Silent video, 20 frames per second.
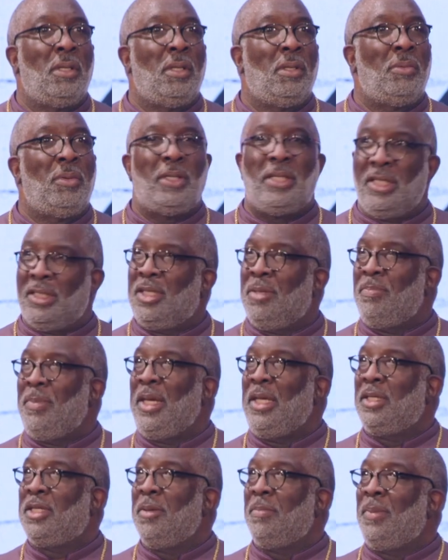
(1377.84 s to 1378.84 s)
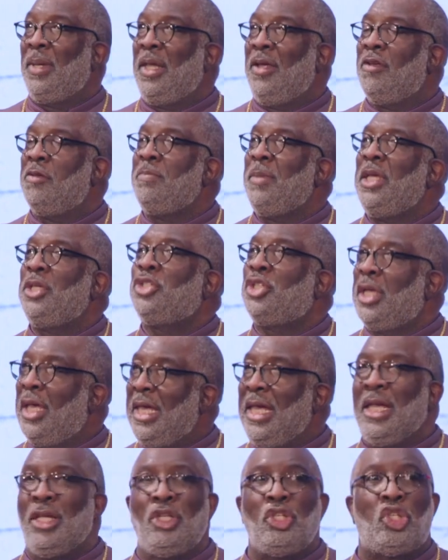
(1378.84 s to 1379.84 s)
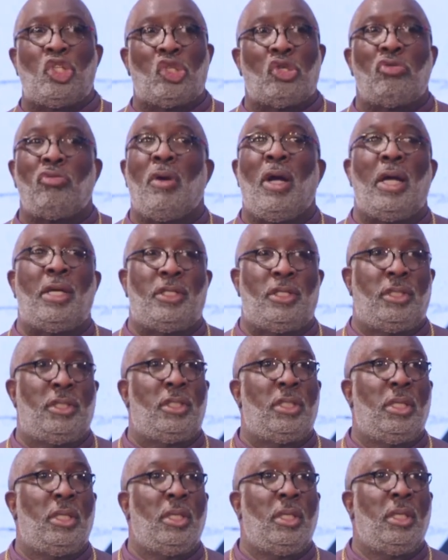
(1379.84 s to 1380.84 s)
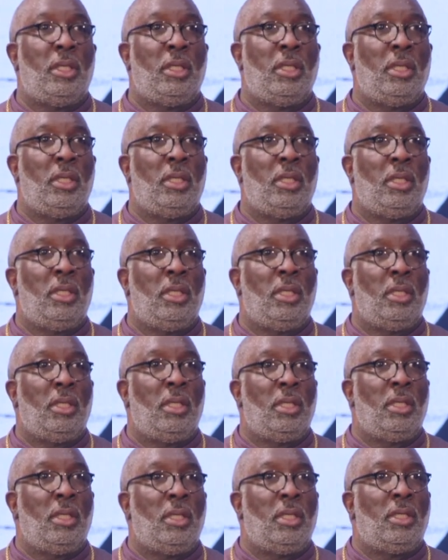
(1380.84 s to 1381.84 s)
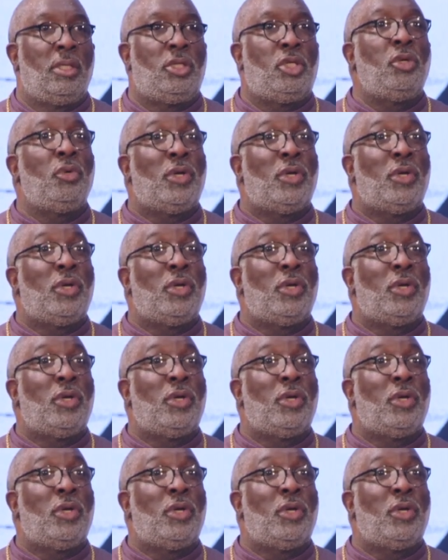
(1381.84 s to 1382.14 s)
What does it mean to believe? It means to entrust, to